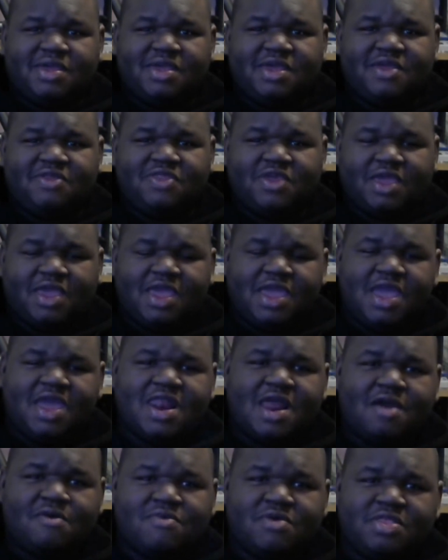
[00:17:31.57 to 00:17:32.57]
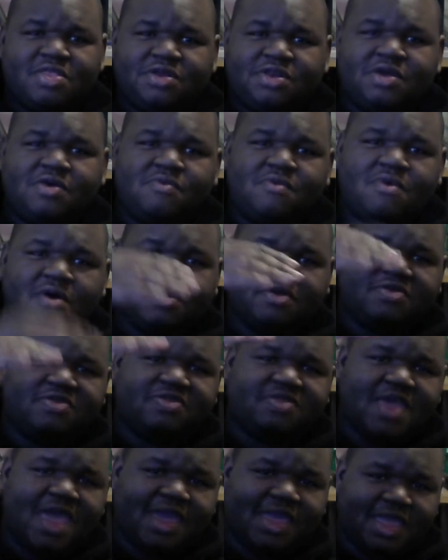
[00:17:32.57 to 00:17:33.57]
in the end, I really didn't want to
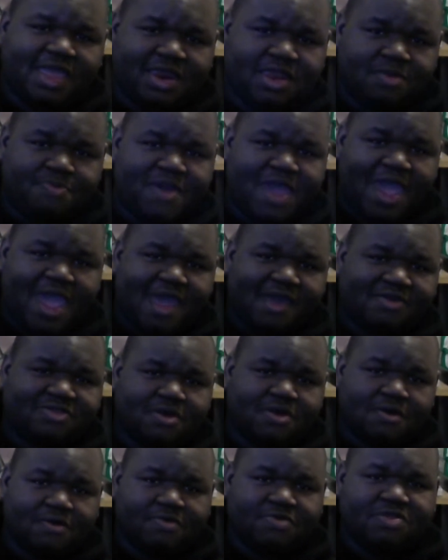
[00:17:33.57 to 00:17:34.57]
stack any packs on